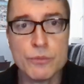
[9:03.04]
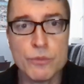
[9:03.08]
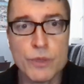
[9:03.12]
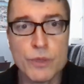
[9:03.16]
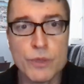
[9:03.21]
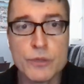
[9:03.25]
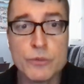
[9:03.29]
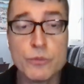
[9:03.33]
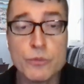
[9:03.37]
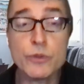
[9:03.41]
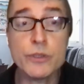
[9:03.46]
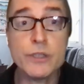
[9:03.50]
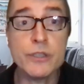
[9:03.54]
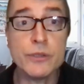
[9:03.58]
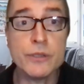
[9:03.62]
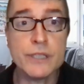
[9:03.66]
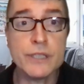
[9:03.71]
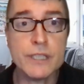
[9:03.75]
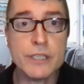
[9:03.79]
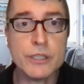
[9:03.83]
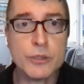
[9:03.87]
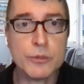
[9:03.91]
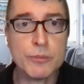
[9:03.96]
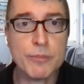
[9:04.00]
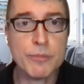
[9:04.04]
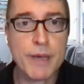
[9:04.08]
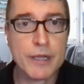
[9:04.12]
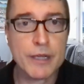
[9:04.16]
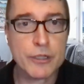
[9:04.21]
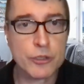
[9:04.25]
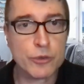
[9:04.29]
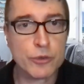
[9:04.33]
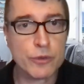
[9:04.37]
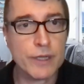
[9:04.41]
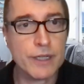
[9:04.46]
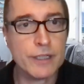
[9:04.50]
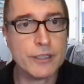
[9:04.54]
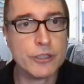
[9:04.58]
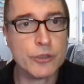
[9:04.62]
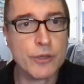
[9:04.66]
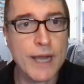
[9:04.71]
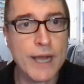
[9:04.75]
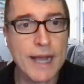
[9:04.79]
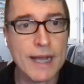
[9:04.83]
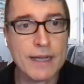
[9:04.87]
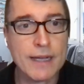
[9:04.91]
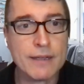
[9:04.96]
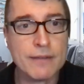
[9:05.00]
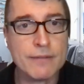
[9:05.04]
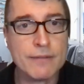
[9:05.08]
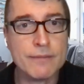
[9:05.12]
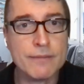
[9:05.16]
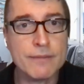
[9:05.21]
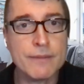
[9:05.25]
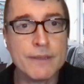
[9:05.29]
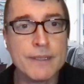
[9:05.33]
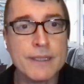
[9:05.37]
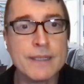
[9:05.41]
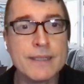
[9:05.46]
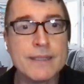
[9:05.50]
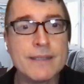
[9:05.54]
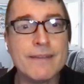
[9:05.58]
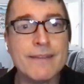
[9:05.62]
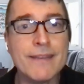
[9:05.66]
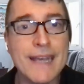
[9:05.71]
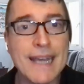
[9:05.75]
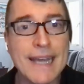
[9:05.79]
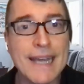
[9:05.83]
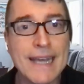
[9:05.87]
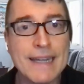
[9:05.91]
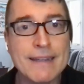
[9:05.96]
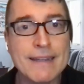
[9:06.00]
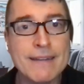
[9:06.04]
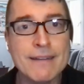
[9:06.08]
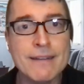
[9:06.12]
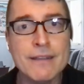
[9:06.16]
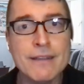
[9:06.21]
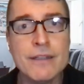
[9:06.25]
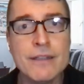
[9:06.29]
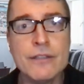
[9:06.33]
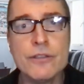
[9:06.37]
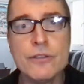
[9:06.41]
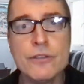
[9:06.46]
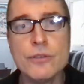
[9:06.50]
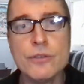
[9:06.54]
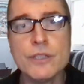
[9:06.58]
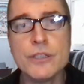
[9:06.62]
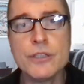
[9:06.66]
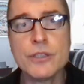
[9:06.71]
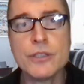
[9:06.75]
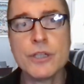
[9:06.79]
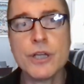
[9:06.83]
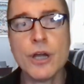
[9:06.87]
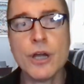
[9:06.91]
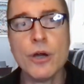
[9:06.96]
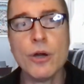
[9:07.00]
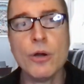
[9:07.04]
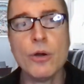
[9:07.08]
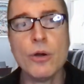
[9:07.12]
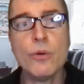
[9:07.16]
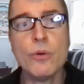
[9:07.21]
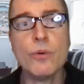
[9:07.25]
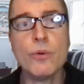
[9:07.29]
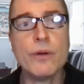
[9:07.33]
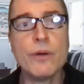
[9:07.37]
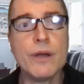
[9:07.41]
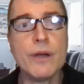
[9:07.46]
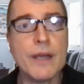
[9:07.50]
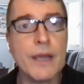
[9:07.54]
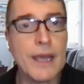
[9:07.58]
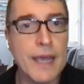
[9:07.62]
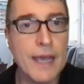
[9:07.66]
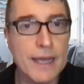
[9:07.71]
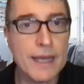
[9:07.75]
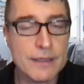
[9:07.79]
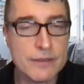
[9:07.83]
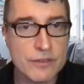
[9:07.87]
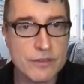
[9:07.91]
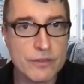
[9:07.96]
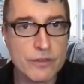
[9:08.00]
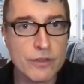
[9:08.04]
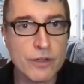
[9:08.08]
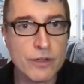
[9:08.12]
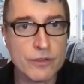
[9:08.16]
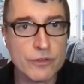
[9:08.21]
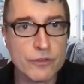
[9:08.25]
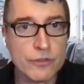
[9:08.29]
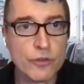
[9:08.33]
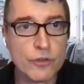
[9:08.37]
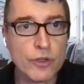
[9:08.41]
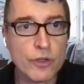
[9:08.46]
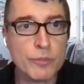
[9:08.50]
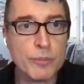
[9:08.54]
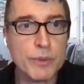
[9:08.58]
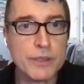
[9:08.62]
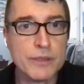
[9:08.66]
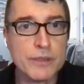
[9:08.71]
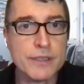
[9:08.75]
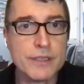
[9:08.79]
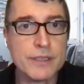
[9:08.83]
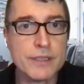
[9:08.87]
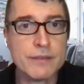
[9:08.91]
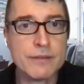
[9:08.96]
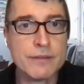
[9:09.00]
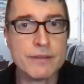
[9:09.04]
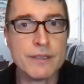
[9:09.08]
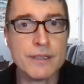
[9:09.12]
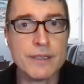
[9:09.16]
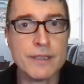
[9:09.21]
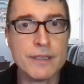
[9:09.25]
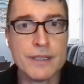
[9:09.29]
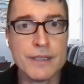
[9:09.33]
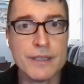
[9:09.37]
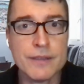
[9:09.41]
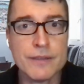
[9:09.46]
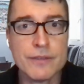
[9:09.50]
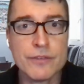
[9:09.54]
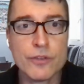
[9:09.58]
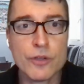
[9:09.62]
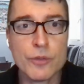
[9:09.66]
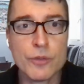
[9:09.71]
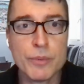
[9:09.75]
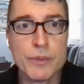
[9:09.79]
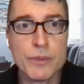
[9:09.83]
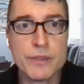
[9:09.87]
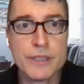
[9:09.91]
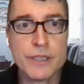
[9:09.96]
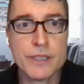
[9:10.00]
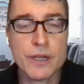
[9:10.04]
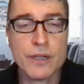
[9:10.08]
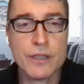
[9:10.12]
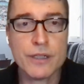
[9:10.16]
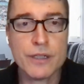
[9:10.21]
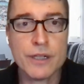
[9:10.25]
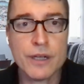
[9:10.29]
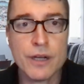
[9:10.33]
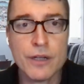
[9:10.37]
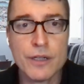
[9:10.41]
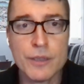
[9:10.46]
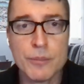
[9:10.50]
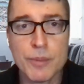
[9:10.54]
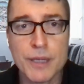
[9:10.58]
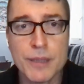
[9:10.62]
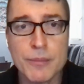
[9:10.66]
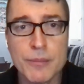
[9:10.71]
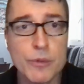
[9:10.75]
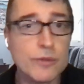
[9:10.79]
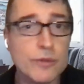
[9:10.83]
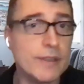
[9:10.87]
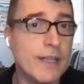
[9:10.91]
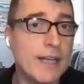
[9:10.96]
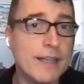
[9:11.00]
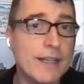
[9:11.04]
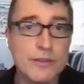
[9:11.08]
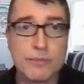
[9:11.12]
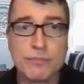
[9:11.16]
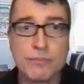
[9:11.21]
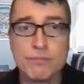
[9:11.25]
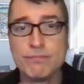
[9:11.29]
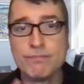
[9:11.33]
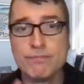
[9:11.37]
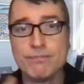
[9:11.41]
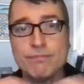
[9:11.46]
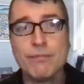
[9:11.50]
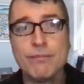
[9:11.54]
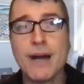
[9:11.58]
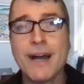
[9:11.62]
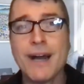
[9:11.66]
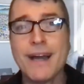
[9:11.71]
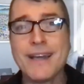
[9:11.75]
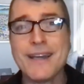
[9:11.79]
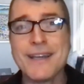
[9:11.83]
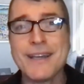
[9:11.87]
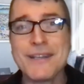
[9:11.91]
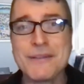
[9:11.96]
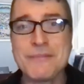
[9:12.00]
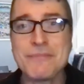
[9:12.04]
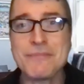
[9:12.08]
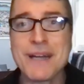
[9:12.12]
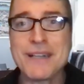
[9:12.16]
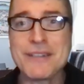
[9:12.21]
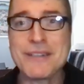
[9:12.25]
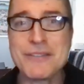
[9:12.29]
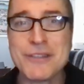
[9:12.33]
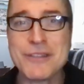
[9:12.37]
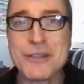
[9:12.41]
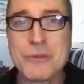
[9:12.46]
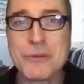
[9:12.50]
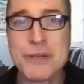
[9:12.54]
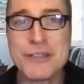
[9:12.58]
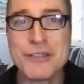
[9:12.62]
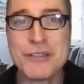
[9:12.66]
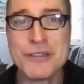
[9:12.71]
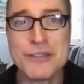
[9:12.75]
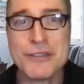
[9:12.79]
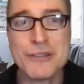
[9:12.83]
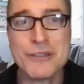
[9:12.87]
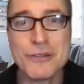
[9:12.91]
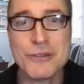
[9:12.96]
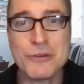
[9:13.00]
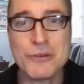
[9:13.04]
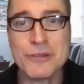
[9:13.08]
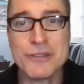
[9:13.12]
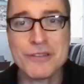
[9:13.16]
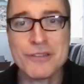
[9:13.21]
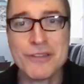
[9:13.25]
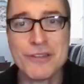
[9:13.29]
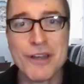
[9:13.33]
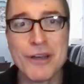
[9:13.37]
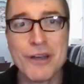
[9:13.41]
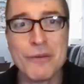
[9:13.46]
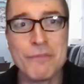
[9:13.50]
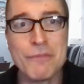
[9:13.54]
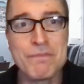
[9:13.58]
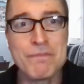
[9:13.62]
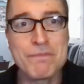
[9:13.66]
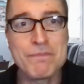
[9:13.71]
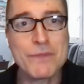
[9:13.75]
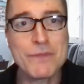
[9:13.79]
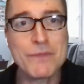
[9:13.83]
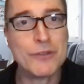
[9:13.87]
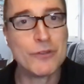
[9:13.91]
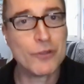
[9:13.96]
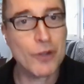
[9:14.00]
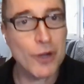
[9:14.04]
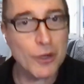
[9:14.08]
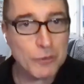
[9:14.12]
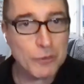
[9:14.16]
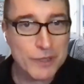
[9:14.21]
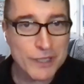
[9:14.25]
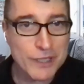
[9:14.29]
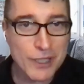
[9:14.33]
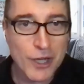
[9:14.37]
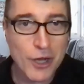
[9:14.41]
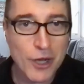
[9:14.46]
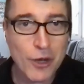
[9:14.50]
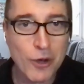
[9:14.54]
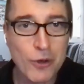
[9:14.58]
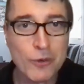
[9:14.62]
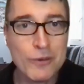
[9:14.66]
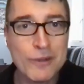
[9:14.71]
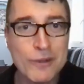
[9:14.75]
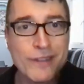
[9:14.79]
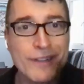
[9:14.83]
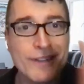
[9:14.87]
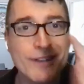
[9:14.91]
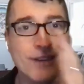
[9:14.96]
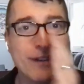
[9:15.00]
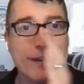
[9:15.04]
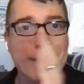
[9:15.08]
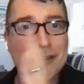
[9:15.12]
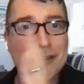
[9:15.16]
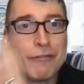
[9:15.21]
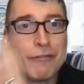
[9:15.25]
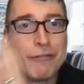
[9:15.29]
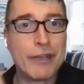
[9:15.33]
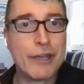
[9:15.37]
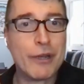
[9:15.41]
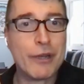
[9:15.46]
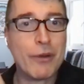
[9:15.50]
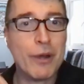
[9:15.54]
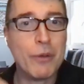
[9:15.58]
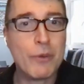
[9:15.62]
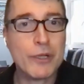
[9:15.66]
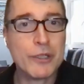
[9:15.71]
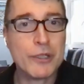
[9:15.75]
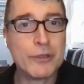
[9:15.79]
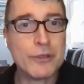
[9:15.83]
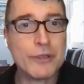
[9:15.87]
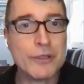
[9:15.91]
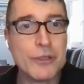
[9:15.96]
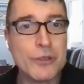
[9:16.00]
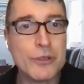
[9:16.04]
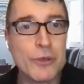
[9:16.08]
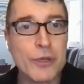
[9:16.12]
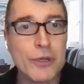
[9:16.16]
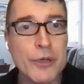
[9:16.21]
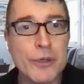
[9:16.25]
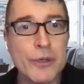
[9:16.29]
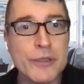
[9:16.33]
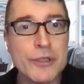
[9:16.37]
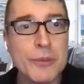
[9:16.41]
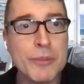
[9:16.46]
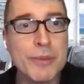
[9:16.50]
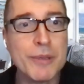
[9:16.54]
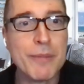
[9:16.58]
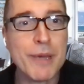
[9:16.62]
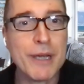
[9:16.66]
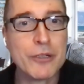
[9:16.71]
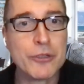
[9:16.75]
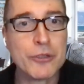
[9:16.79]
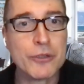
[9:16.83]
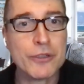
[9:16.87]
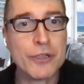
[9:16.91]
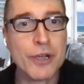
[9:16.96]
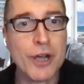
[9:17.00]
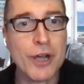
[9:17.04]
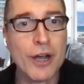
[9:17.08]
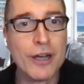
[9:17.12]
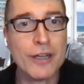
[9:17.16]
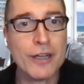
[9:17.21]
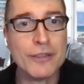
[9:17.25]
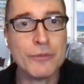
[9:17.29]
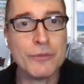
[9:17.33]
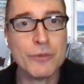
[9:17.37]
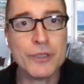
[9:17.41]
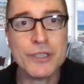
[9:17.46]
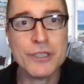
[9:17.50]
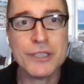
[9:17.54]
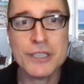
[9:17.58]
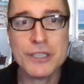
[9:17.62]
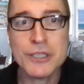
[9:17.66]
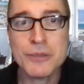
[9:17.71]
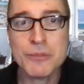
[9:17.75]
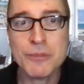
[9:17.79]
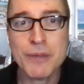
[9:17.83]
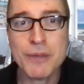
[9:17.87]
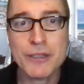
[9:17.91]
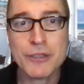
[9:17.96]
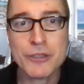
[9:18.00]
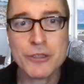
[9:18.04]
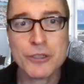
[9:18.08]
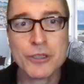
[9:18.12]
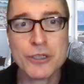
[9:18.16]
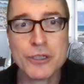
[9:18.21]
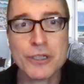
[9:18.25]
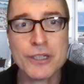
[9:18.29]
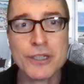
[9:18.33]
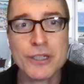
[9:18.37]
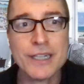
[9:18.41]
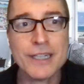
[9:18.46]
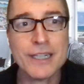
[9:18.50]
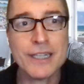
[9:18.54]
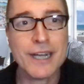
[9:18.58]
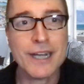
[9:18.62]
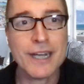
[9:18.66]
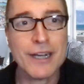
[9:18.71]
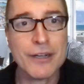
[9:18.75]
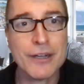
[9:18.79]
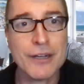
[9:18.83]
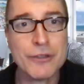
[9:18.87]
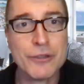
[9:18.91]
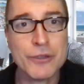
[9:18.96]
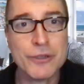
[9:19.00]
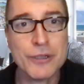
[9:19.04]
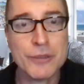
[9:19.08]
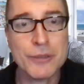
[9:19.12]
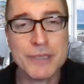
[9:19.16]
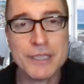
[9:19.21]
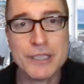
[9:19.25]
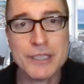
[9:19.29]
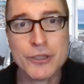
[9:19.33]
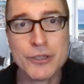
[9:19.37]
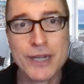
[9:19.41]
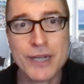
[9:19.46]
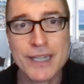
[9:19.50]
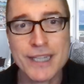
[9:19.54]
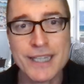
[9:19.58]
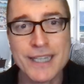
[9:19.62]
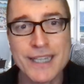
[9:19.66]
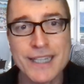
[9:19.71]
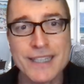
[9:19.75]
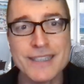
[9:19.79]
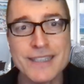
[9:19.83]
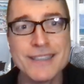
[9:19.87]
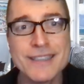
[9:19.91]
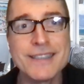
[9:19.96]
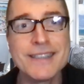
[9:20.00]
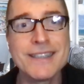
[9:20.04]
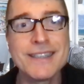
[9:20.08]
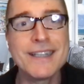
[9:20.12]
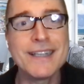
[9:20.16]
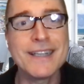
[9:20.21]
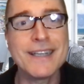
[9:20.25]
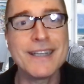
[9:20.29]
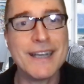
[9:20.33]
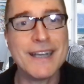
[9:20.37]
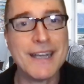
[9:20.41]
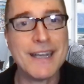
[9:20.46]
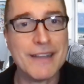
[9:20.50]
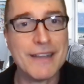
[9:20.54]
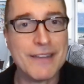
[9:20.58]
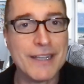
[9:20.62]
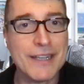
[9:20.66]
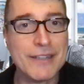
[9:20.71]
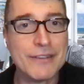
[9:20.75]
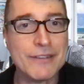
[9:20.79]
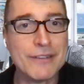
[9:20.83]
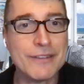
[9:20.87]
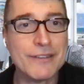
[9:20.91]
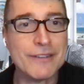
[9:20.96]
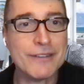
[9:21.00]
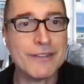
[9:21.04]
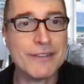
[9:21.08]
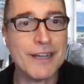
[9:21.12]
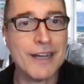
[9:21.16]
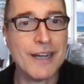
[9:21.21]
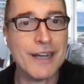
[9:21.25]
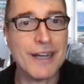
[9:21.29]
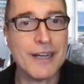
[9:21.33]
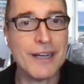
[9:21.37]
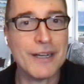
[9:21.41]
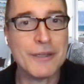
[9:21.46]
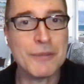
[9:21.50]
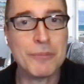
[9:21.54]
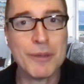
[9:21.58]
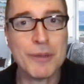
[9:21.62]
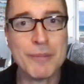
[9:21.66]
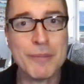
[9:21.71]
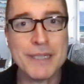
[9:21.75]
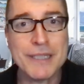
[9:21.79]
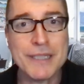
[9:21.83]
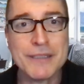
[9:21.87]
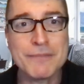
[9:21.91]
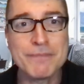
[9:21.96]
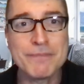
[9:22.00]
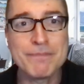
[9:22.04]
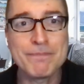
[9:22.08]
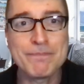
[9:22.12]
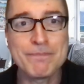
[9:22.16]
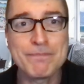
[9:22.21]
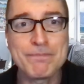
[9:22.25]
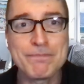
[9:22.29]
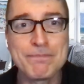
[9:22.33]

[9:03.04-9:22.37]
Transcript: what will you need to measure and track. Then you need to go and start building on a playbook. That's my secret to doing so. Start with a goal, figure out what you're going to be measured on, what you need to measure, and how you're going to be tracking it, and then implement.